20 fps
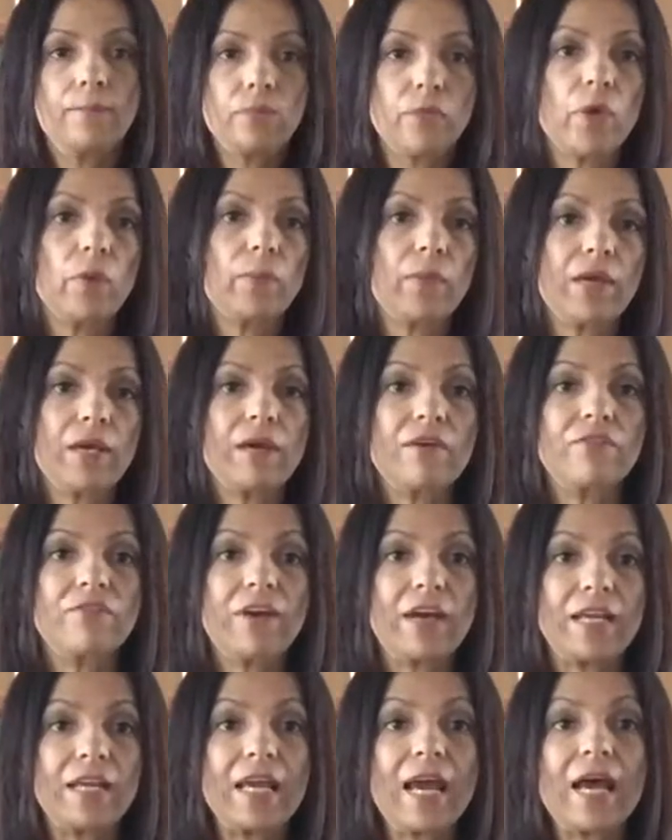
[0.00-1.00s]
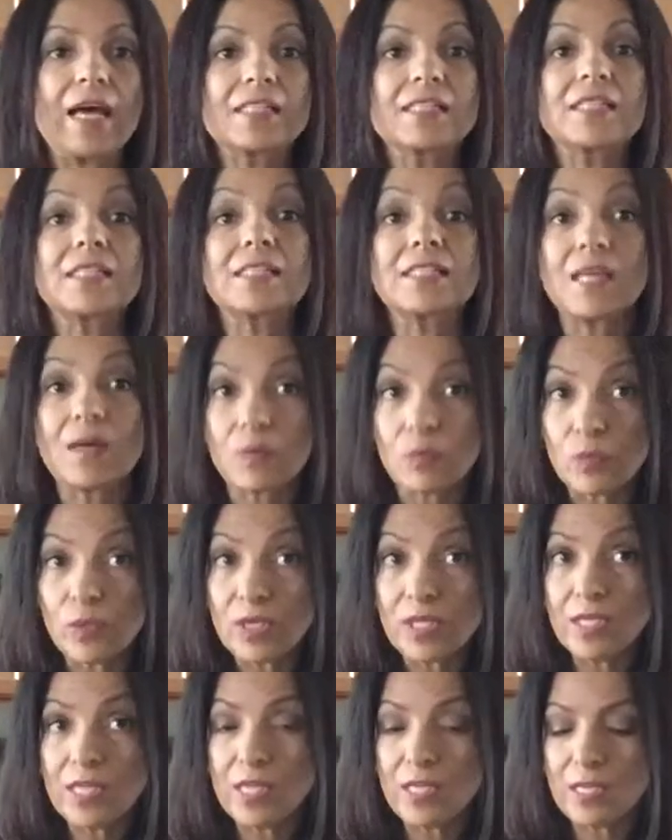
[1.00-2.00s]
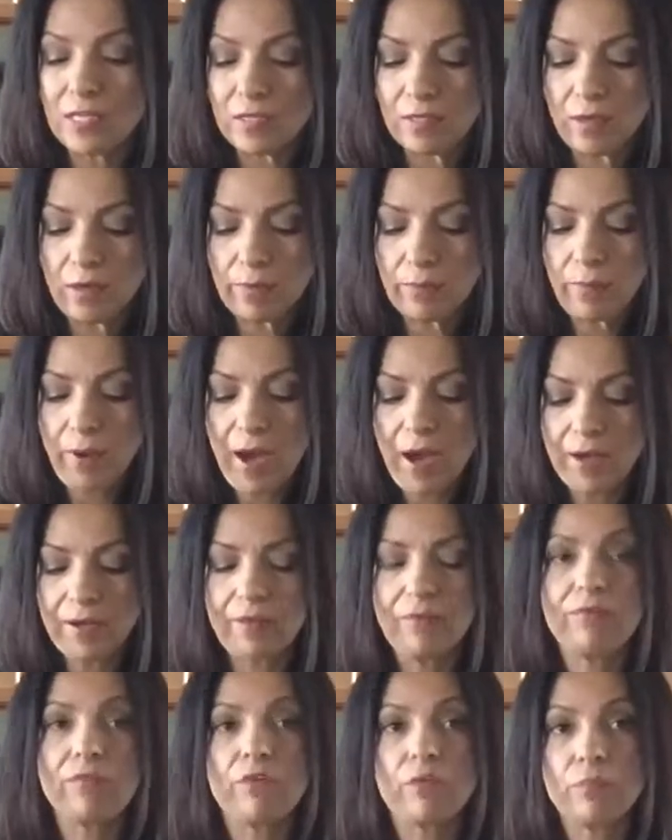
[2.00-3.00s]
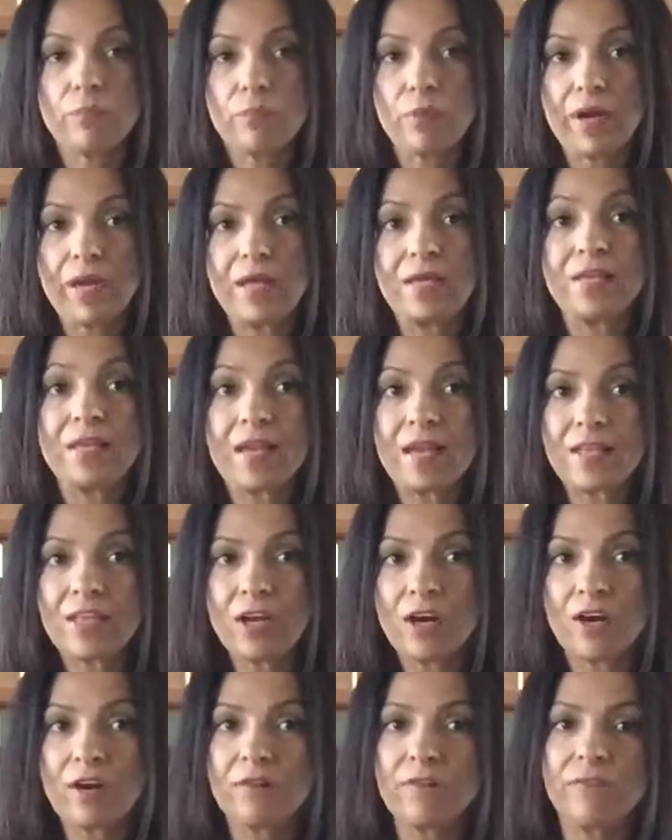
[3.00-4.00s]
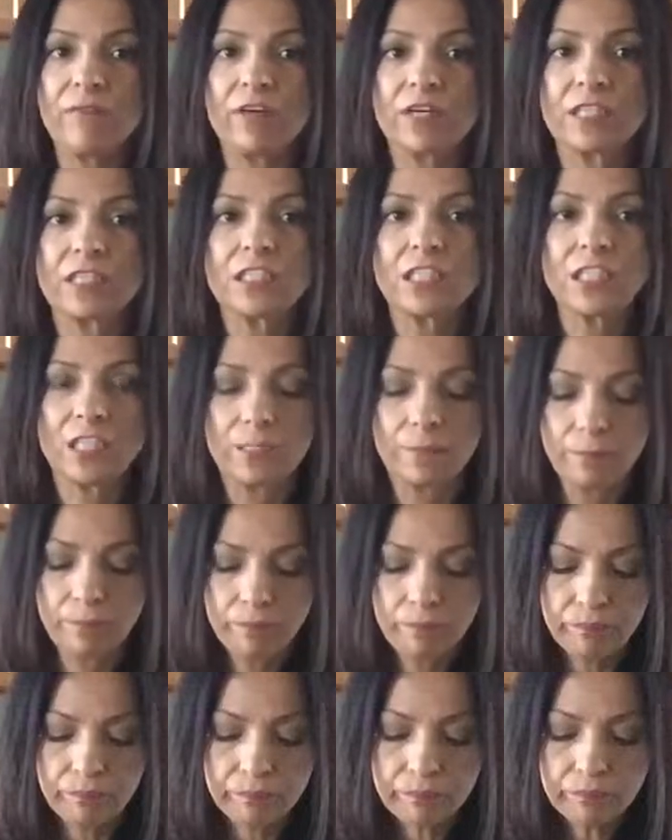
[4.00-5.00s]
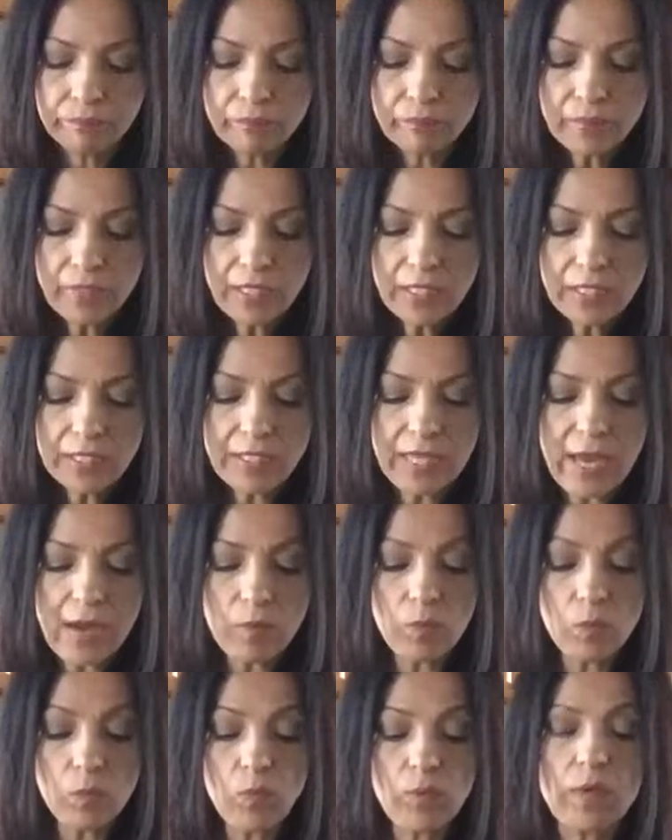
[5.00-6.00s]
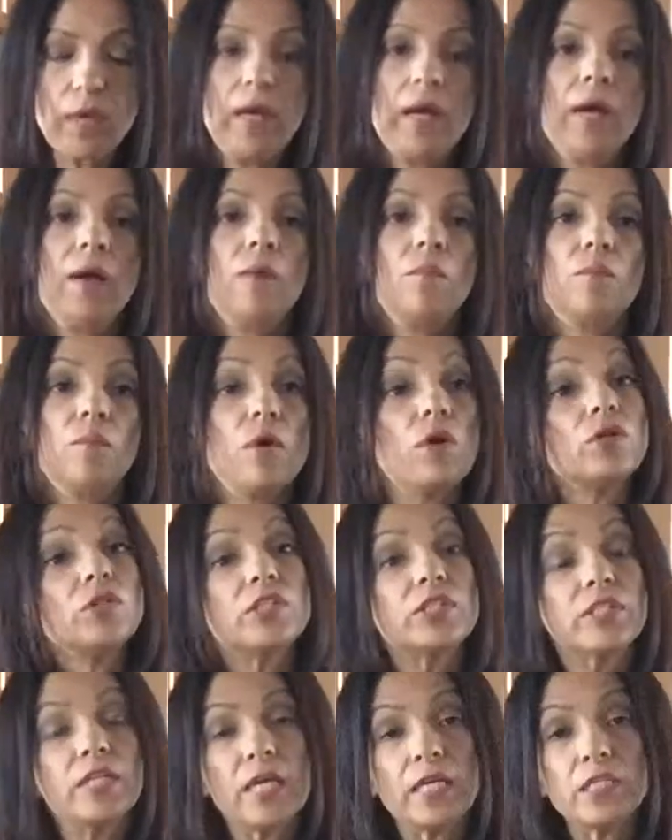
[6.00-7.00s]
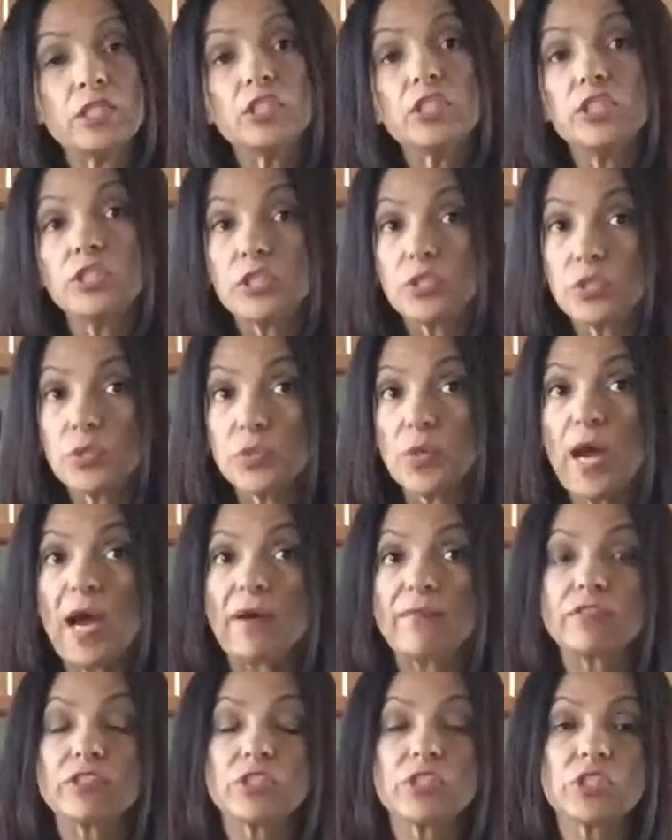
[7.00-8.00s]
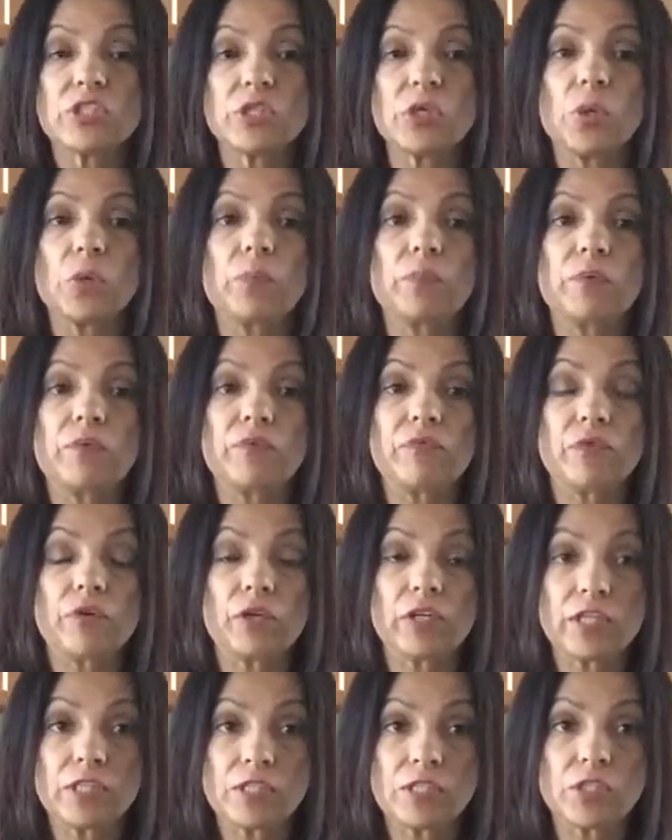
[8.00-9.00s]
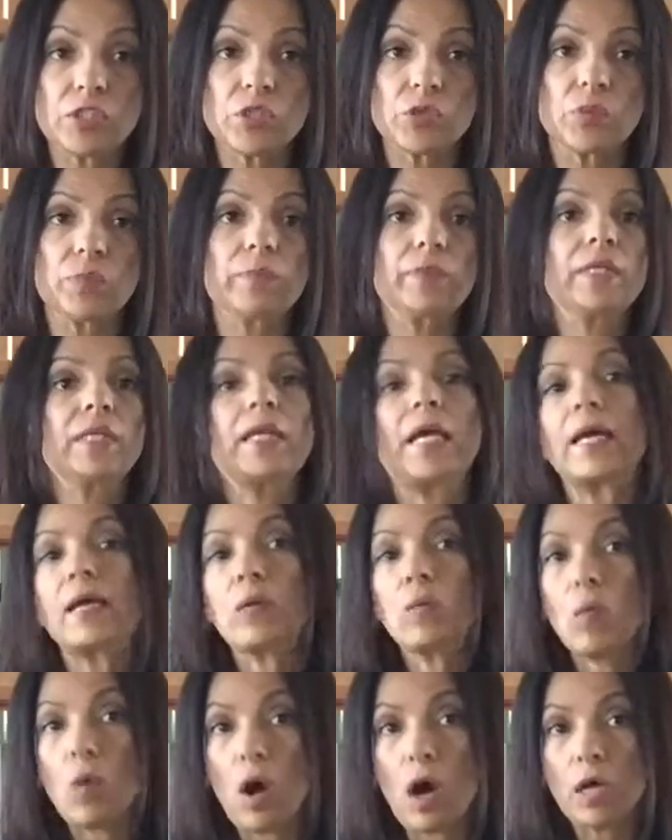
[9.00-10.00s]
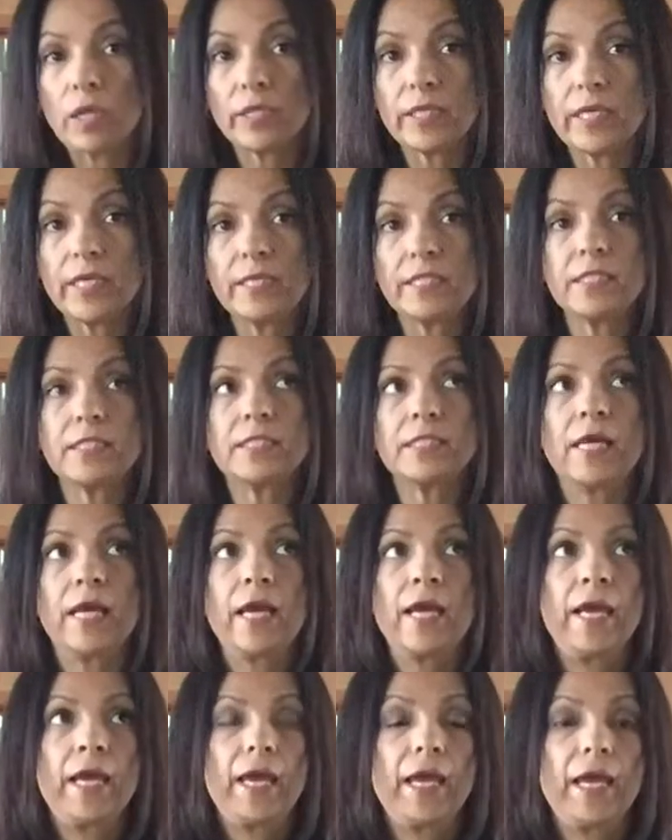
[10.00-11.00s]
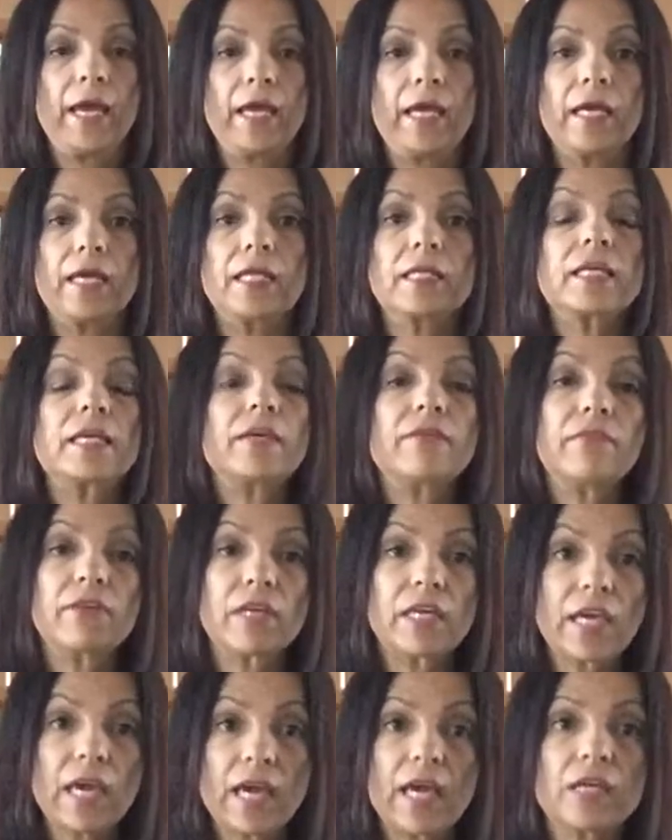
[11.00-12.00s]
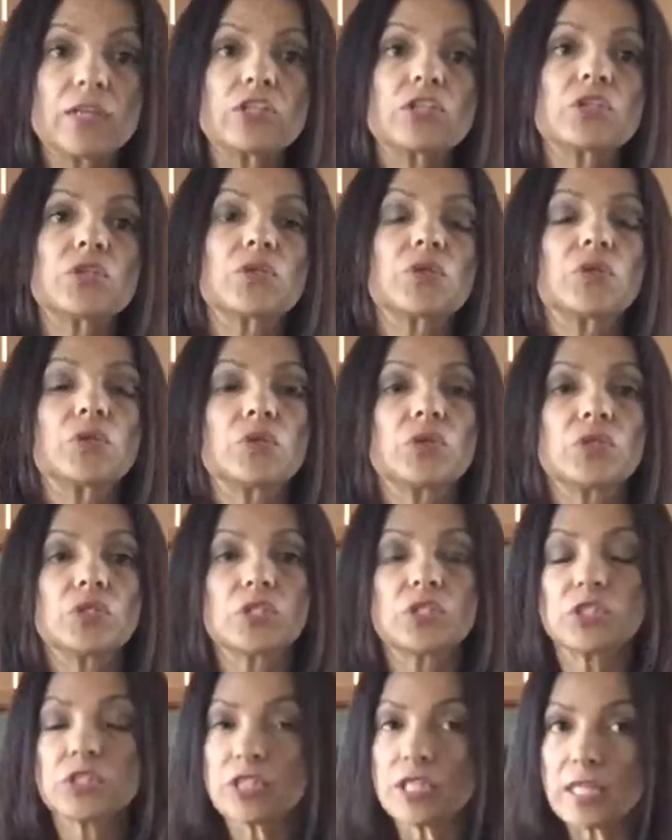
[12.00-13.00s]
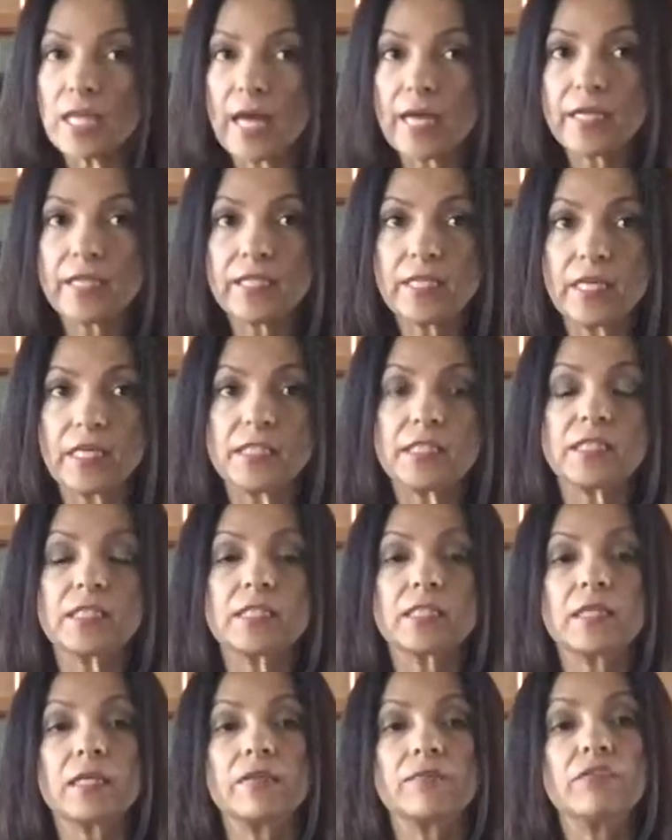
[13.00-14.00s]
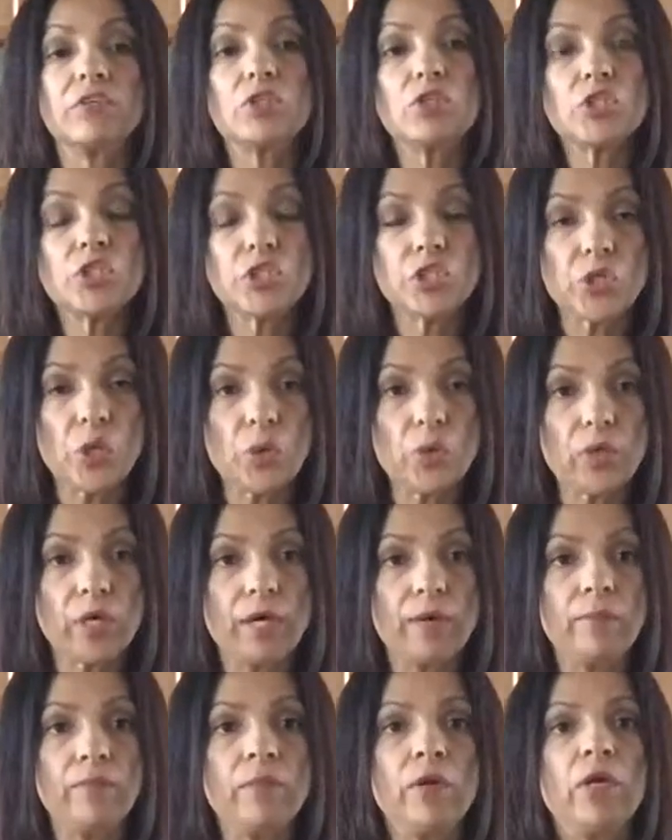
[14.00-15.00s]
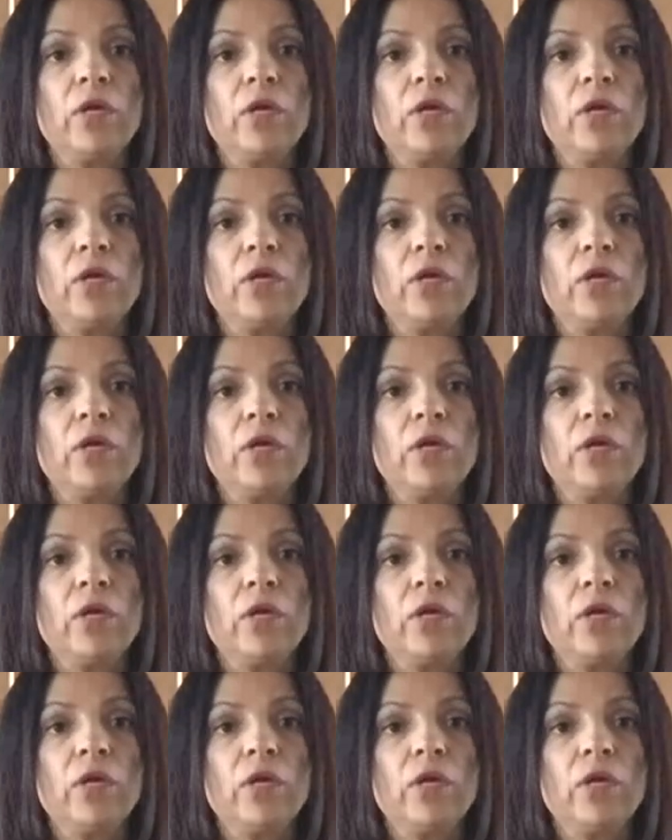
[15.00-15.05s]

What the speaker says: omega fatty acids that we need in our body for brain and heart function. Now, most nuts you do have to soak before consuming, like walnuts and even cashews. There's a lot of nuts that if you soak them,